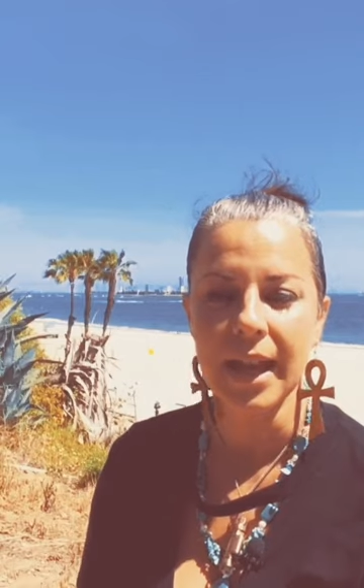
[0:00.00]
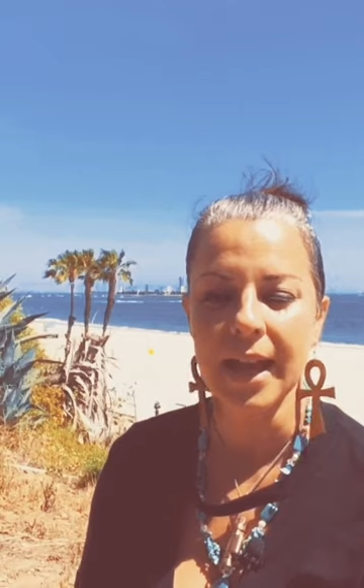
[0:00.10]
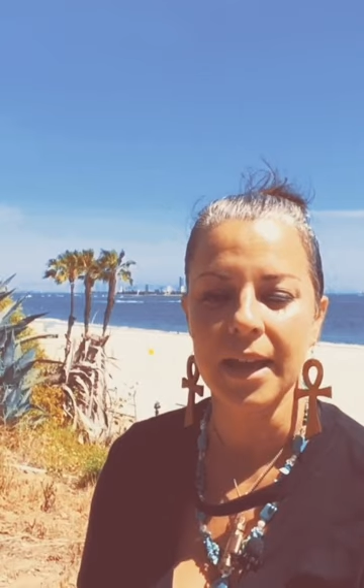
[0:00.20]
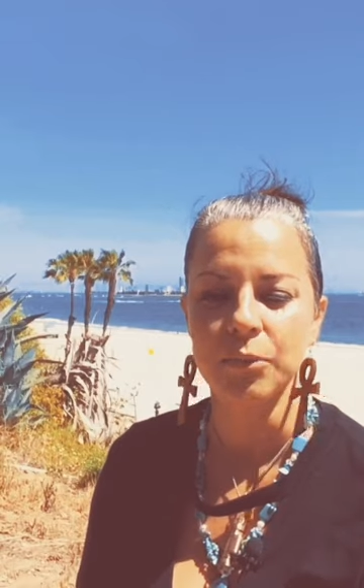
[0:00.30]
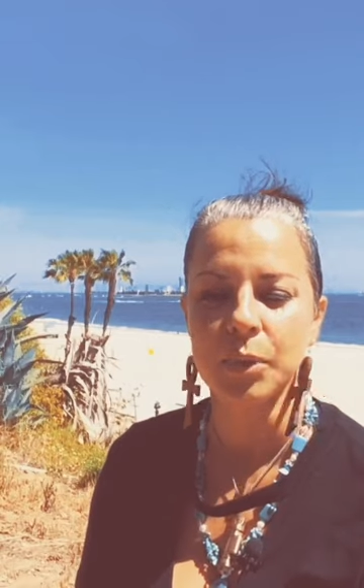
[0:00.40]

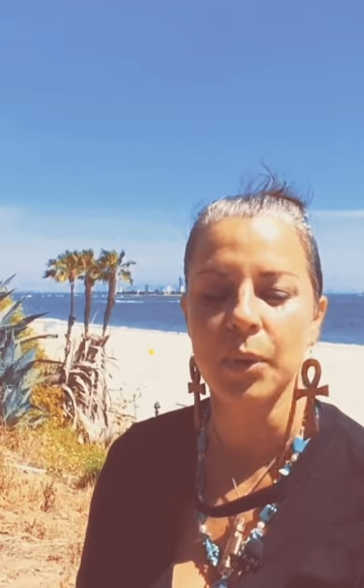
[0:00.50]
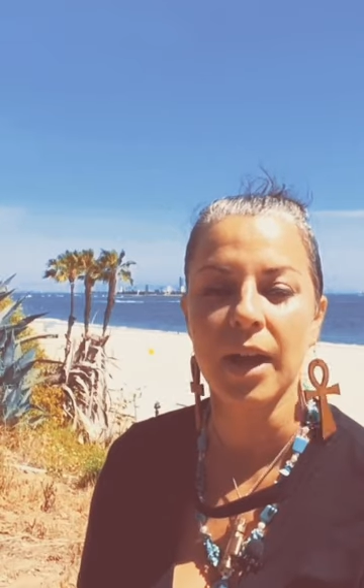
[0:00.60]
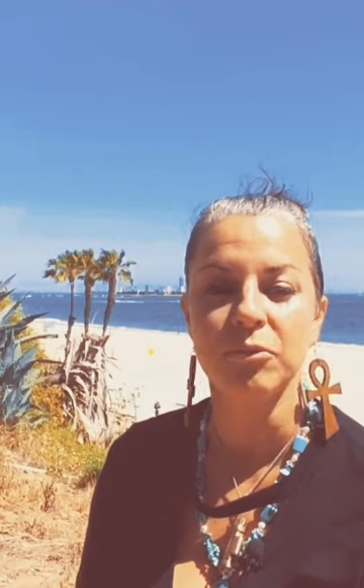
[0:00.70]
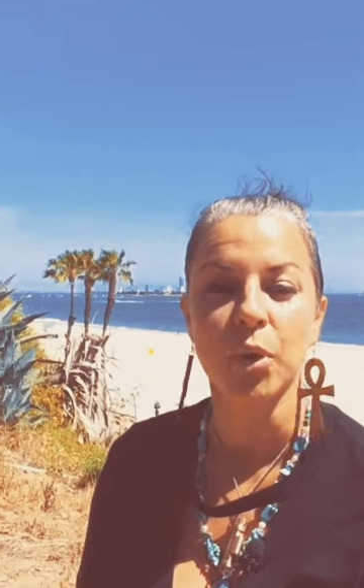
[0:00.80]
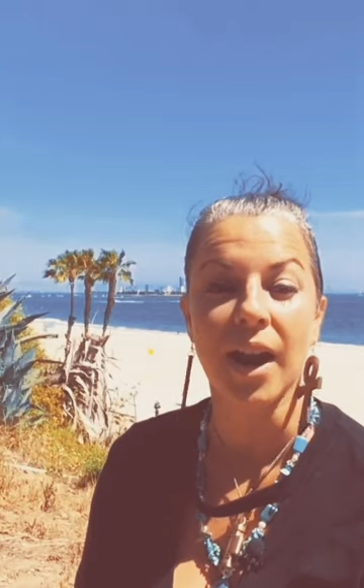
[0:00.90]
and we will
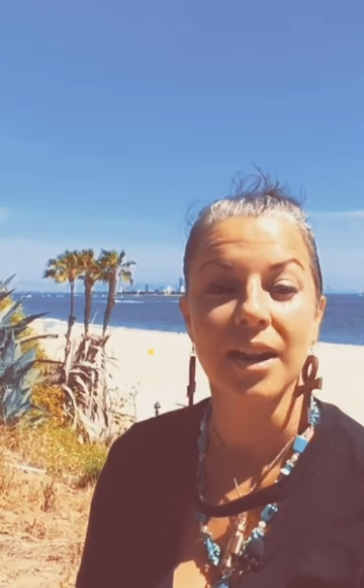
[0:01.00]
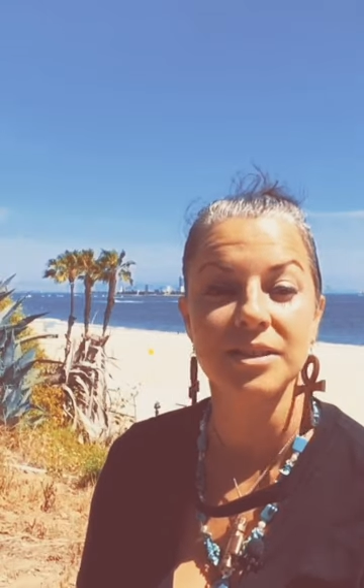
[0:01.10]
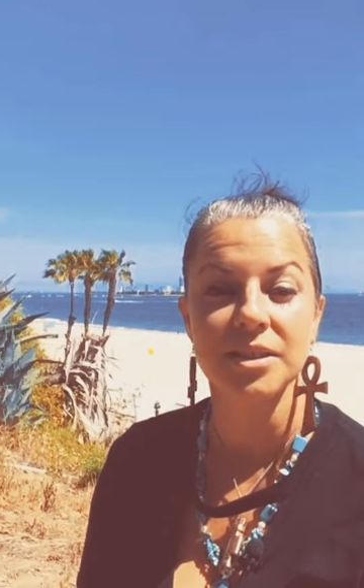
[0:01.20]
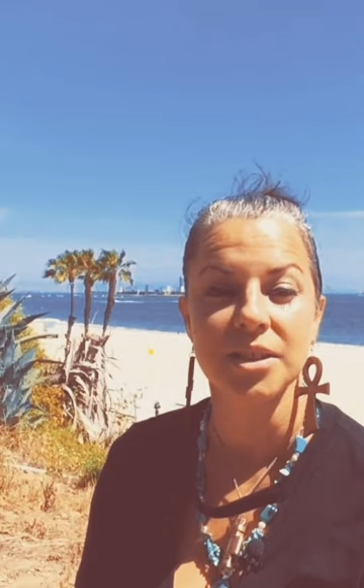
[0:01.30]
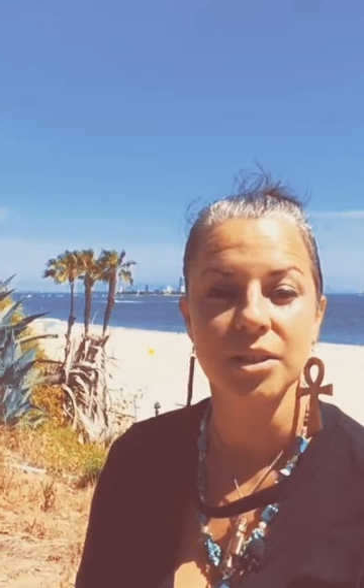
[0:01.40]
have more
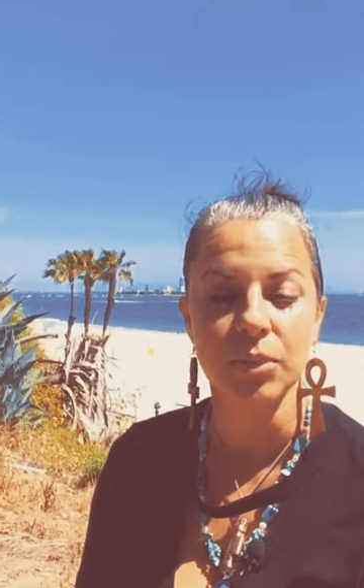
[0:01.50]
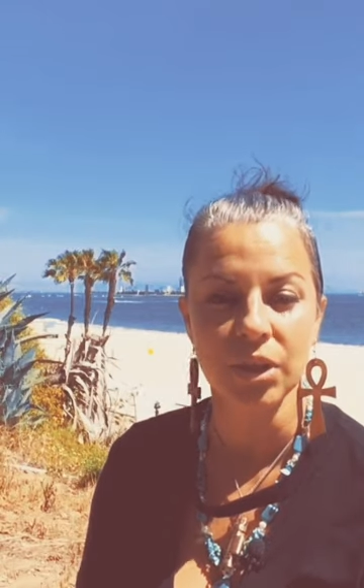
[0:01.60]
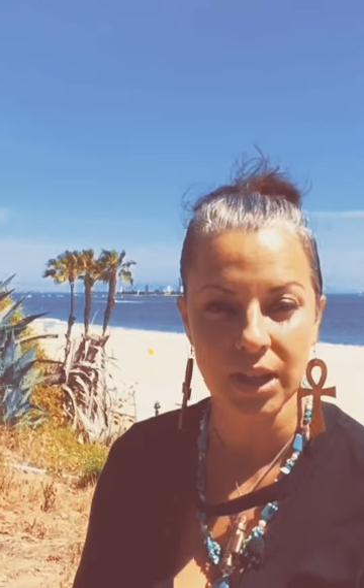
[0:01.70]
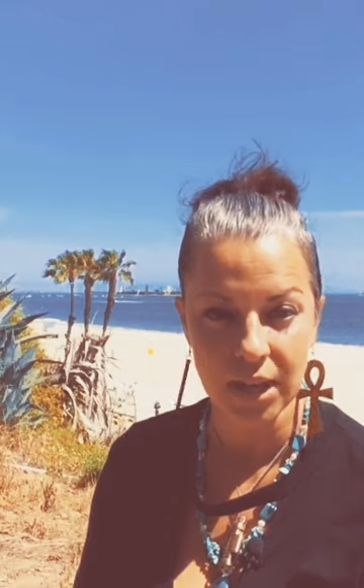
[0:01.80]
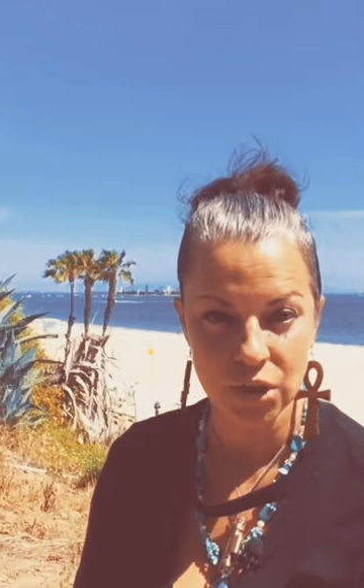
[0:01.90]
access to
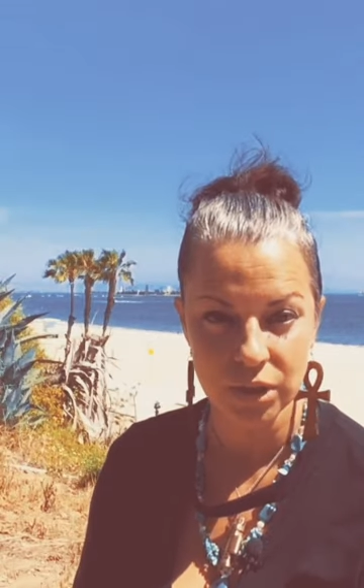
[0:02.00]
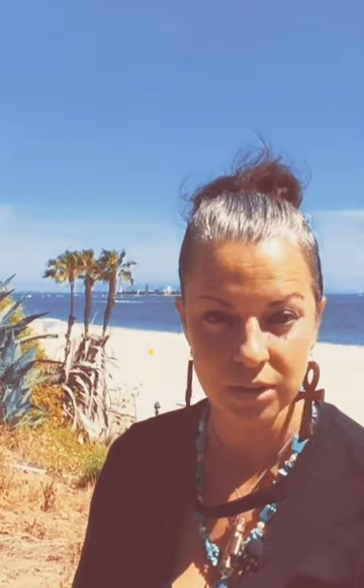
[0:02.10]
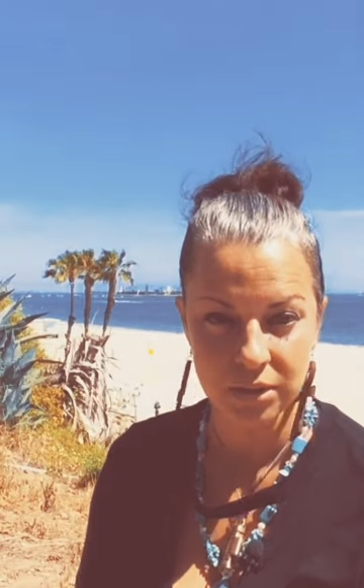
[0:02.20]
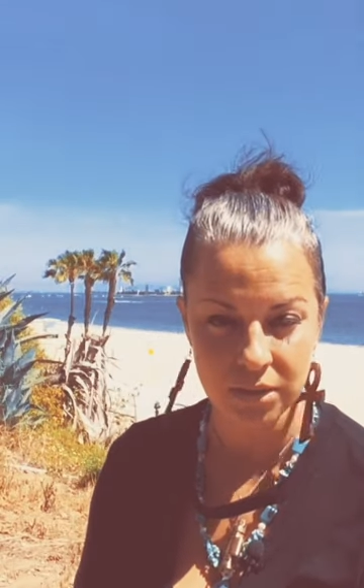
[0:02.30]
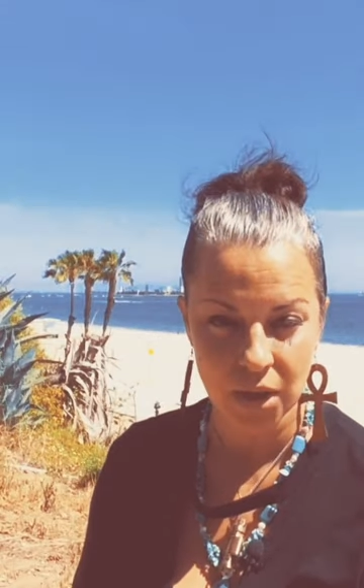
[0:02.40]

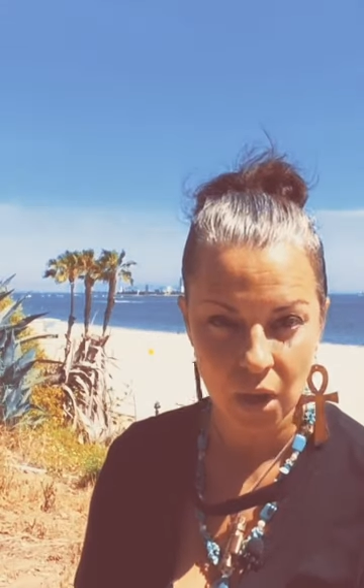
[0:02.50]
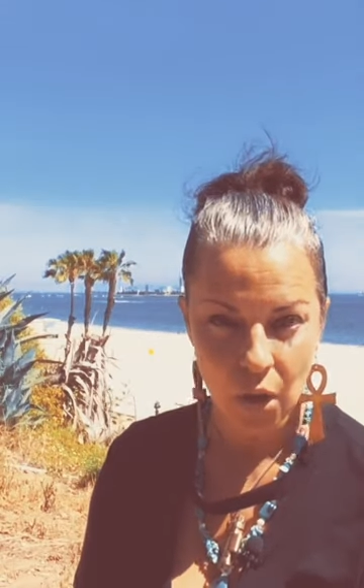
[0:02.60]
communication